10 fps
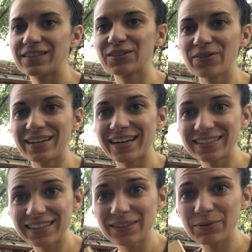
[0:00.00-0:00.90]
so the next
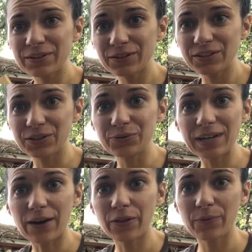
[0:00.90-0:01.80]
thing we'll do
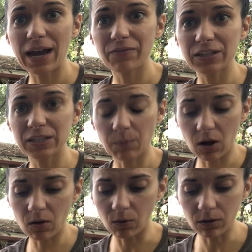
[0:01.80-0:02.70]
now that we have this small
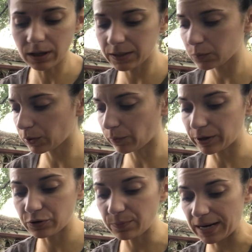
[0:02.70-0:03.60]
hole is we're going
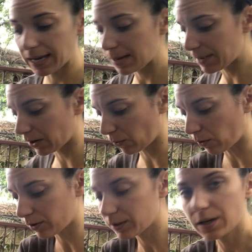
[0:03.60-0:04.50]
to make a bigger hole.
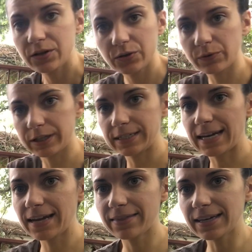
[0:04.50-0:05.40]
So we're gonna
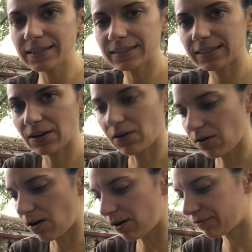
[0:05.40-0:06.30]
take this
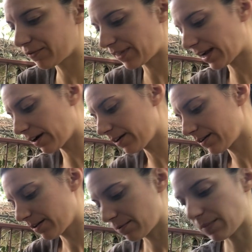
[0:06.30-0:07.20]
off of there,
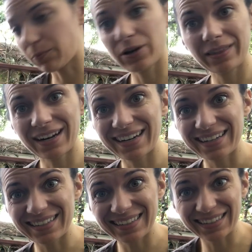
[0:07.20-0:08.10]
remembering that it
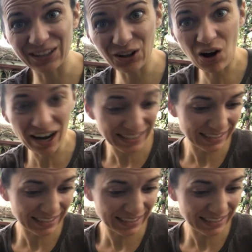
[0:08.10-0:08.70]
is still hot.